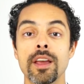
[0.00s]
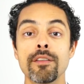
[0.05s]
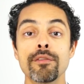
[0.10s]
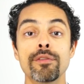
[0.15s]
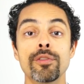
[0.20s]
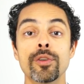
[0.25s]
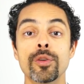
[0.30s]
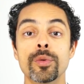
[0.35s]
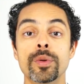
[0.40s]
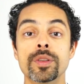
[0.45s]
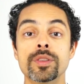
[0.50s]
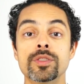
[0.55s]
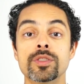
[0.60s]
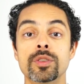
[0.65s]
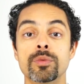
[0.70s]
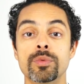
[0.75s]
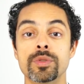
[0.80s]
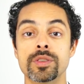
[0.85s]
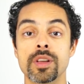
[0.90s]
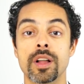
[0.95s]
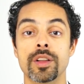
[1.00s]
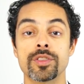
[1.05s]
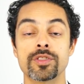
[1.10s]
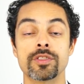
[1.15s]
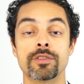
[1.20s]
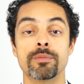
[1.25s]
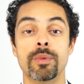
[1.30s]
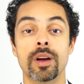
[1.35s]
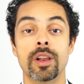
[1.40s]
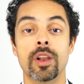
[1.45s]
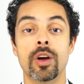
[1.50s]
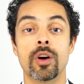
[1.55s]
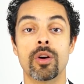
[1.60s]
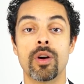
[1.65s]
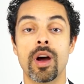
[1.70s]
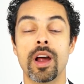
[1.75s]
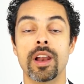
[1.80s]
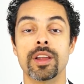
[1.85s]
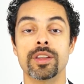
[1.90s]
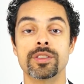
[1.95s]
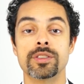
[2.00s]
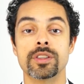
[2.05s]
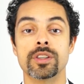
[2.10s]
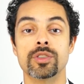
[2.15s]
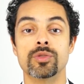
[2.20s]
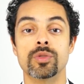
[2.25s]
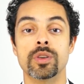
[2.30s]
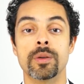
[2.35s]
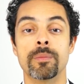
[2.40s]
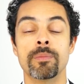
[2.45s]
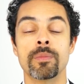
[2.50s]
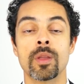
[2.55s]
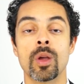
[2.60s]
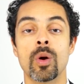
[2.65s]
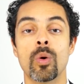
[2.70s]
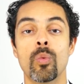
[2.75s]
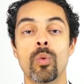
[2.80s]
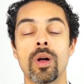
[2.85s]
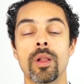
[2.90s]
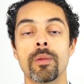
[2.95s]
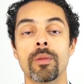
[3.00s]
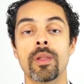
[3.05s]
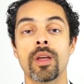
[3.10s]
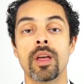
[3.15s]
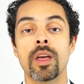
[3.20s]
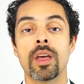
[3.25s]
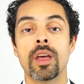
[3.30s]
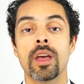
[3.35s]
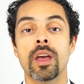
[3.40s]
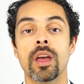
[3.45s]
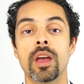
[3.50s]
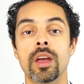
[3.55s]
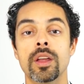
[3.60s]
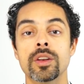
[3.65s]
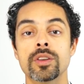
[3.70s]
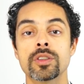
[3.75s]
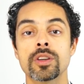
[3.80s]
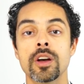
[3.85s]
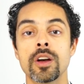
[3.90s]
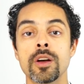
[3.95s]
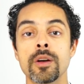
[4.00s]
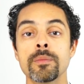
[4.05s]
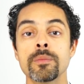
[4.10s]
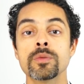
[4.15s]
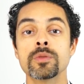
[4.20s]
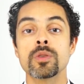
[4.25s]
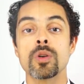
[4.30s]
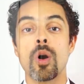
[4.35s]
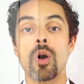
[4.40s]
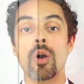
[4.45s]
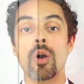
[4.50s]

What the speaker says: influence the results of my lower eyelid surgery? Well, in terms